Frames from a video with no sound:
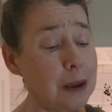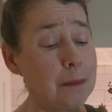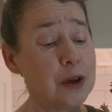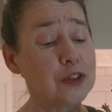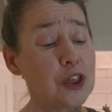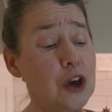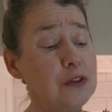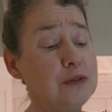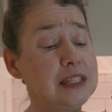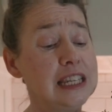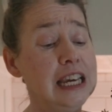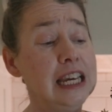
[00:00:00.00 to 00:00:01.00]
But
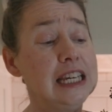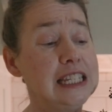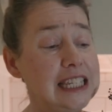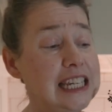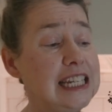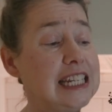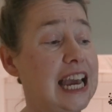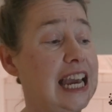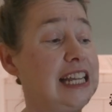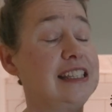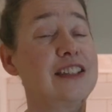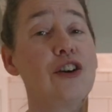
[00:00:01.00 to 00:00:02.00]
those seed
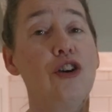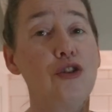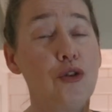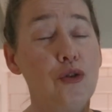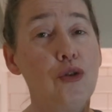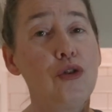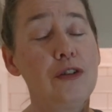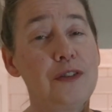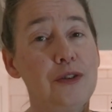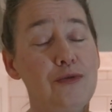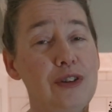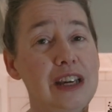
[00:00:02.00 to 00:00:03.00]
heads on all of the
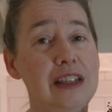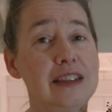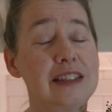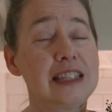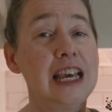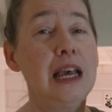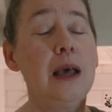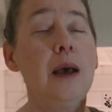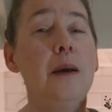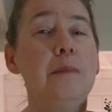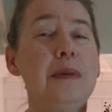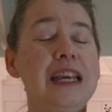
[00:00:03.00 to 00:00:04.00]
wreaths
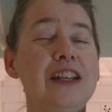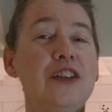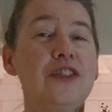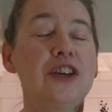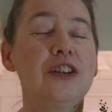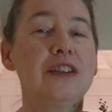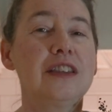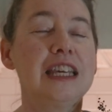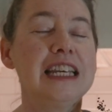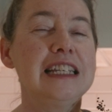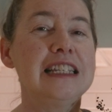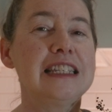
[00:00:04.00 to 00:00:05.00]
mean that
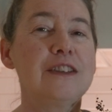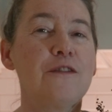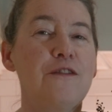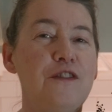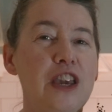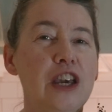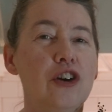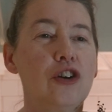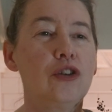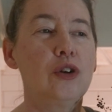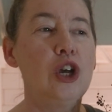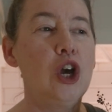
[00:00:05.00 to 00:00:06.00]
things
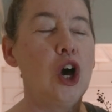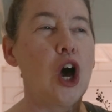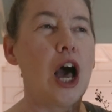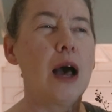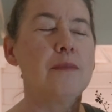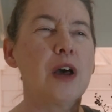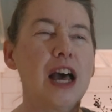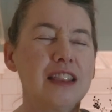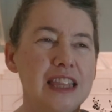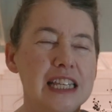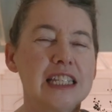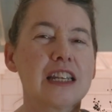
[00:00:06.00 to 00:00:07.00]
feel, at
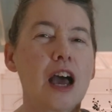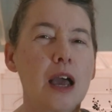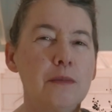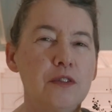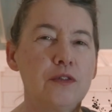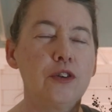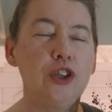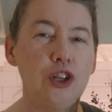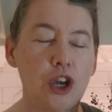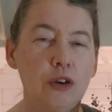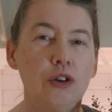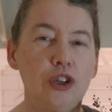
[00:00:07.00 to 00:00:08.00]
this time of
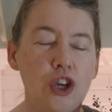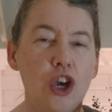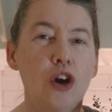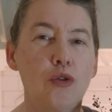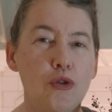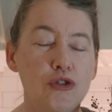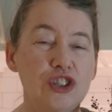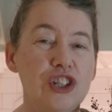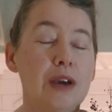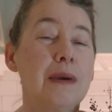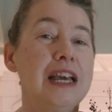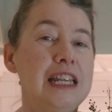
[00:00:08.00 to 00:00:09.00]
year,
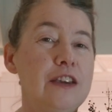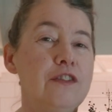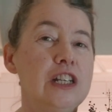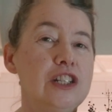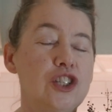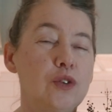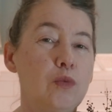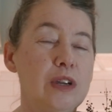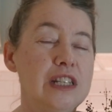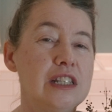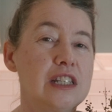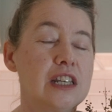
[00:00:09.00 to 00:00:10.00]
autumn and even into
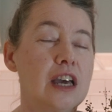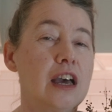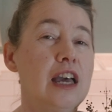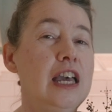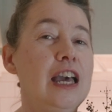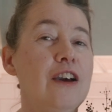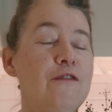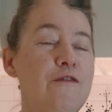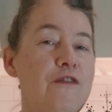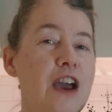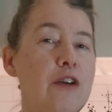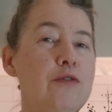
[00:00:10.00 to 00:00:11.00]
winter,
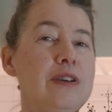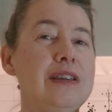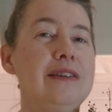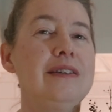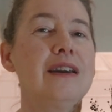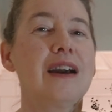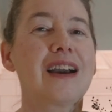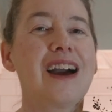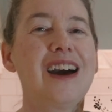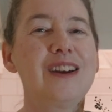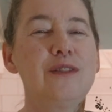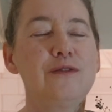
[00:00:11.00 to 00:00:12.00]
very
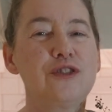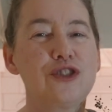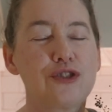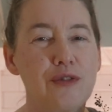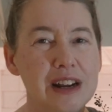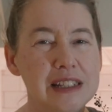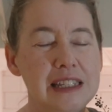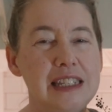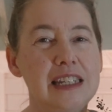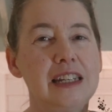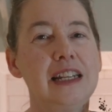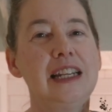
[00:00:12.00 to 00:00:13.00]
kind of
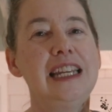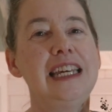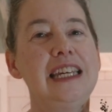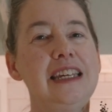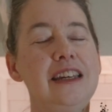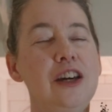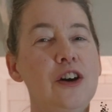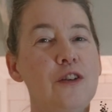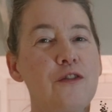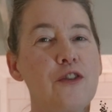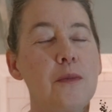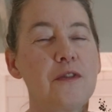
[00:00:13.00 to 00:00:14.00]
transiently,
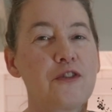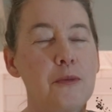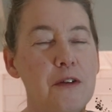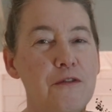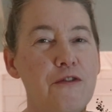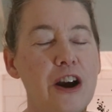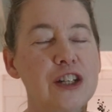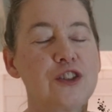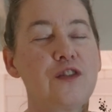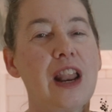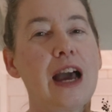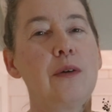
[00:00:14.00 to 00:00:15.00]
from a fresh
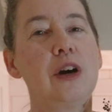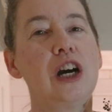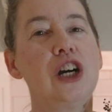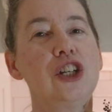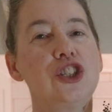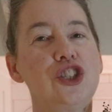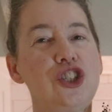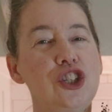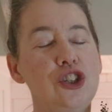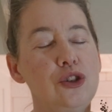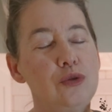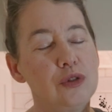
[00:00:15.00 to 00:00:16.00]
flower
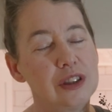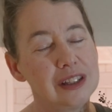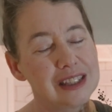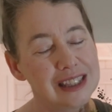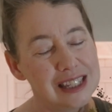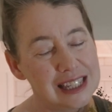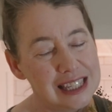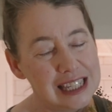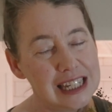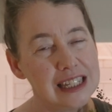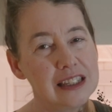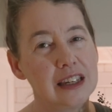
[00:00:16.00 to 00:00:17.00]
to the
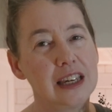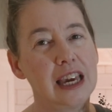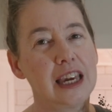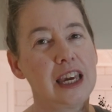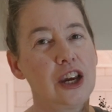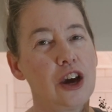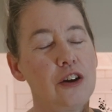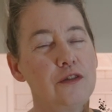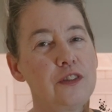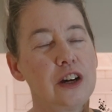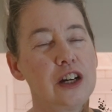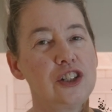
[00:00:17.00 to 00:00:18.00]
season kicking
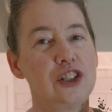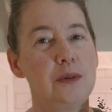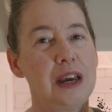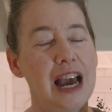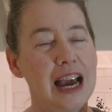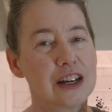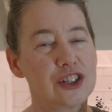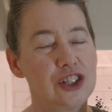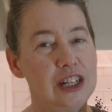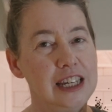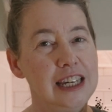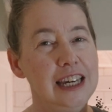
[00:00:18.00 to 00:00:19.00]
over, to it
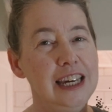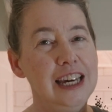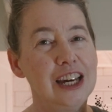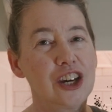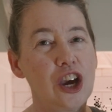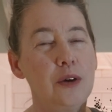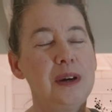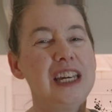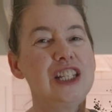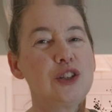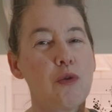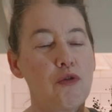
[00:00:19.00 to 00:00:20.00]
actually going
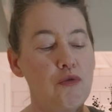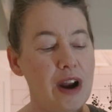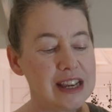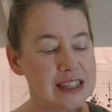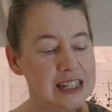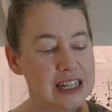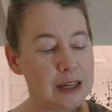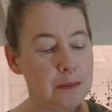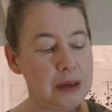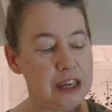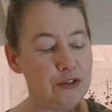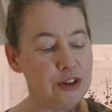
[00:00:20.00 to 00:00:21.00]
into a resting
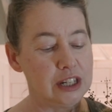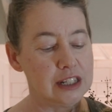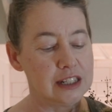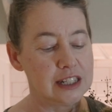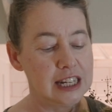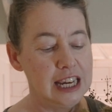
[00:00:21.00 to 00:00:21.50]
period.